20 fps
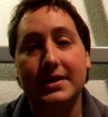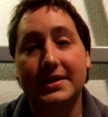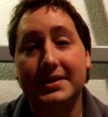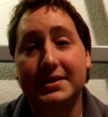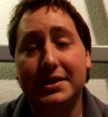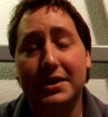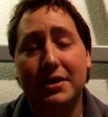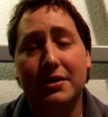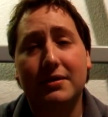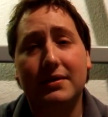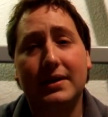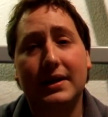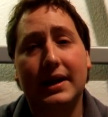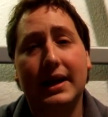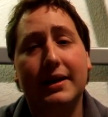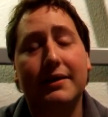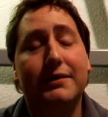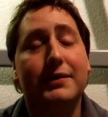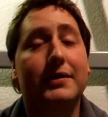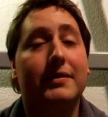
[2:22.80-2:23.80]
So uh,
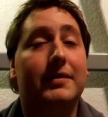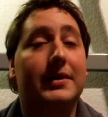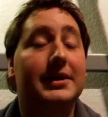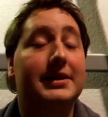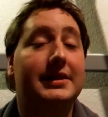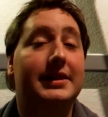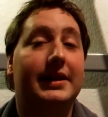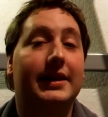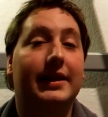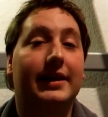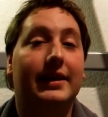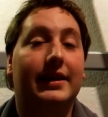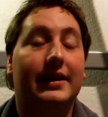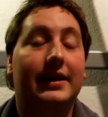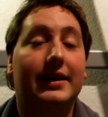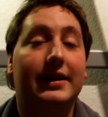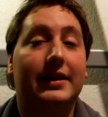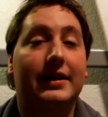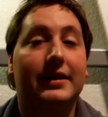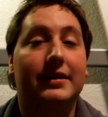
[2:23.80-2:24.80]
have fun watching
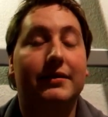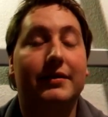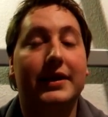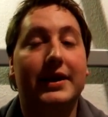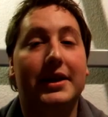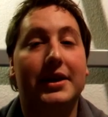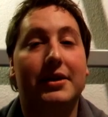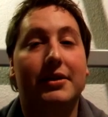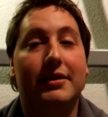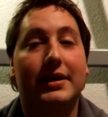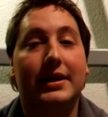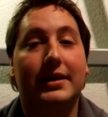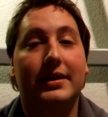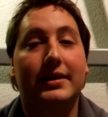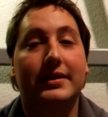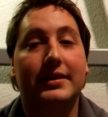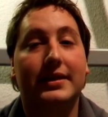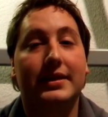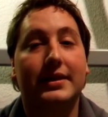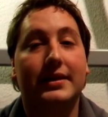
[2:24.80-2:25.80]
uh, the video,
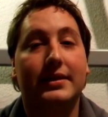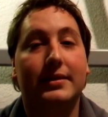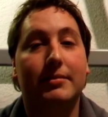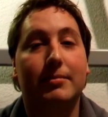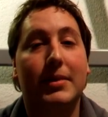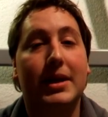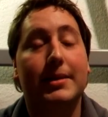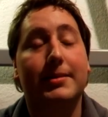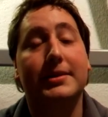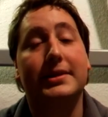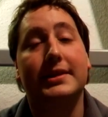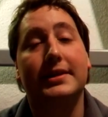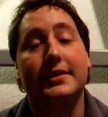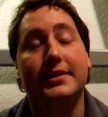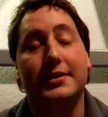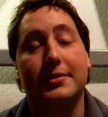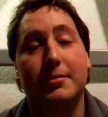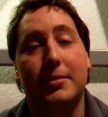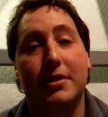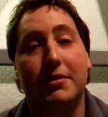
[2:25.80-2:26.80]
and uh, maybe
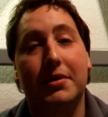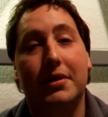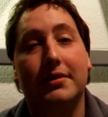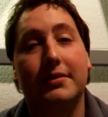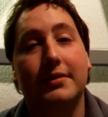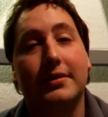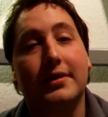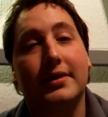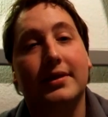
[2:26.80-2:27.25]
till tomorrow.